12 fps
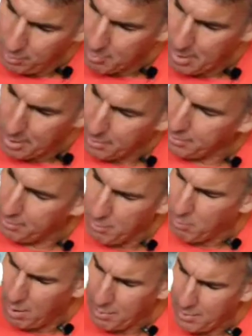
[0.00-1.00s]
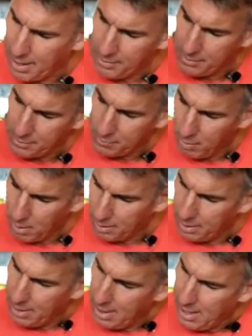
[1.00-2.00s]
really bitter, and you don't want that. You just
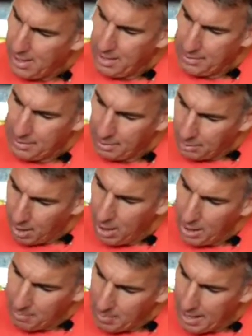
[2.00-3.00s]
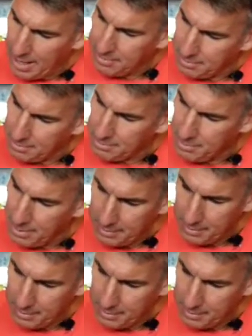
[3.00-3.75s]
want the lime essence.